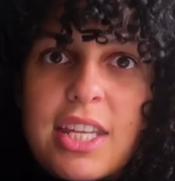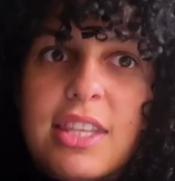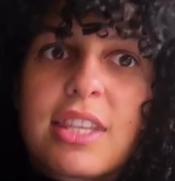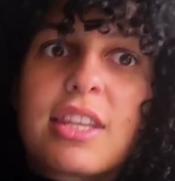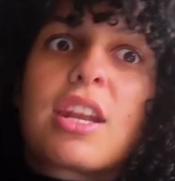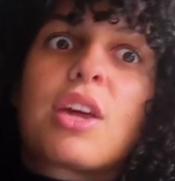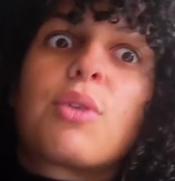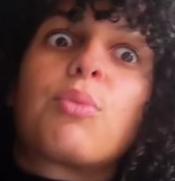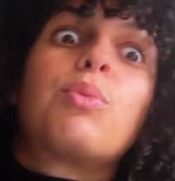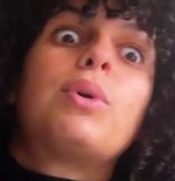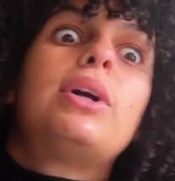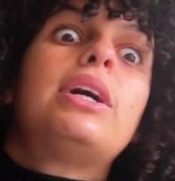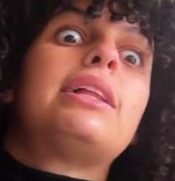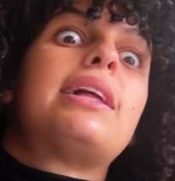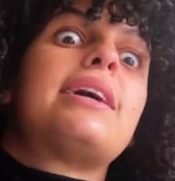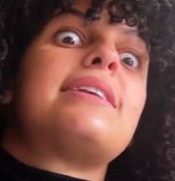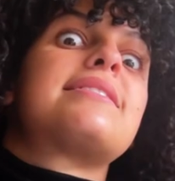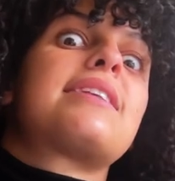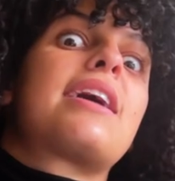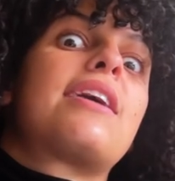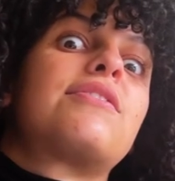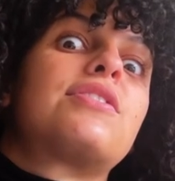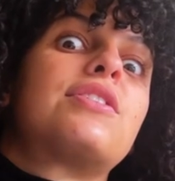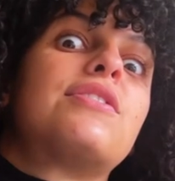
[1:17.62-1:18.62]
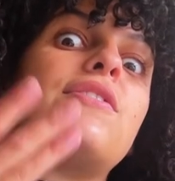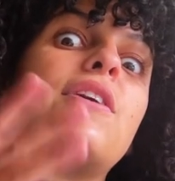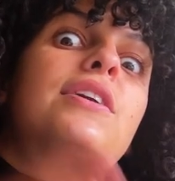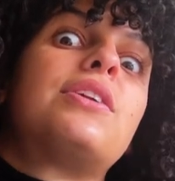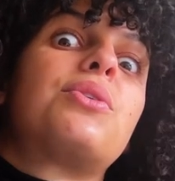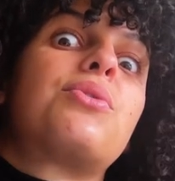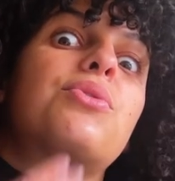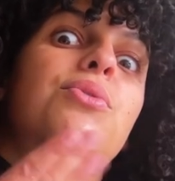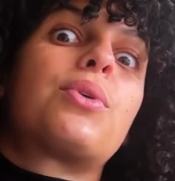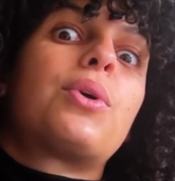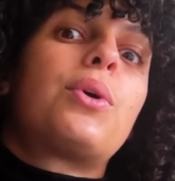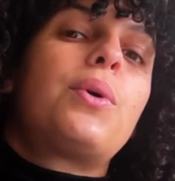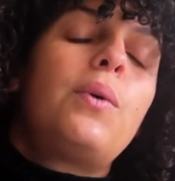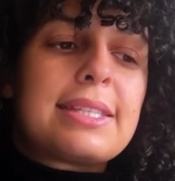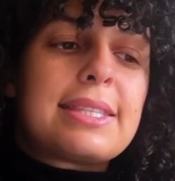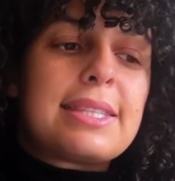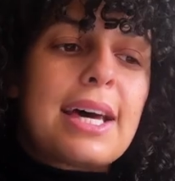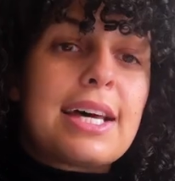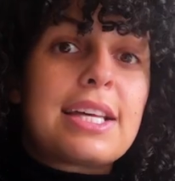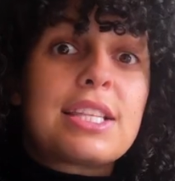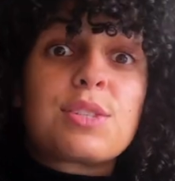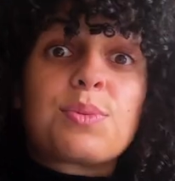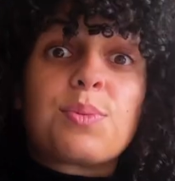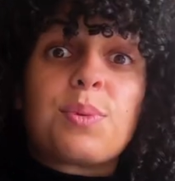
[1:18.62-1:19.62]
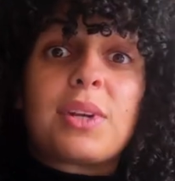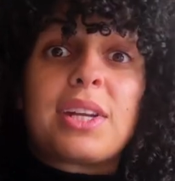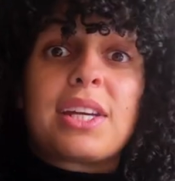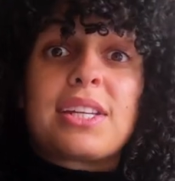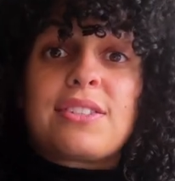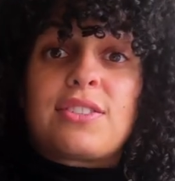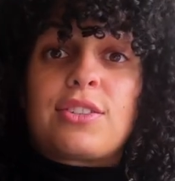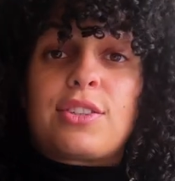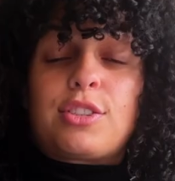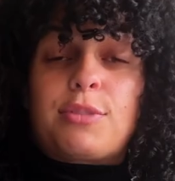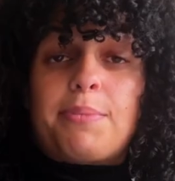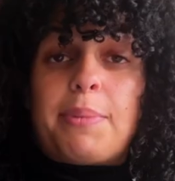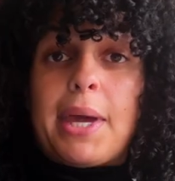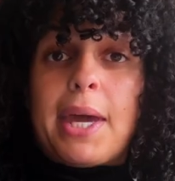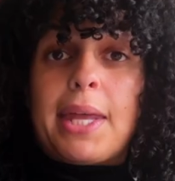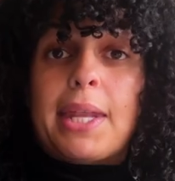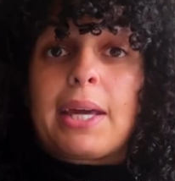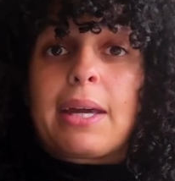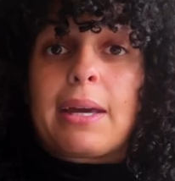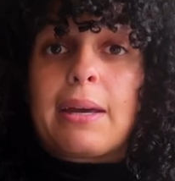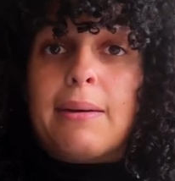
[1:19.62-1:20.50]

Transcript: and then I realize I have to follow through. That's when I start to panic.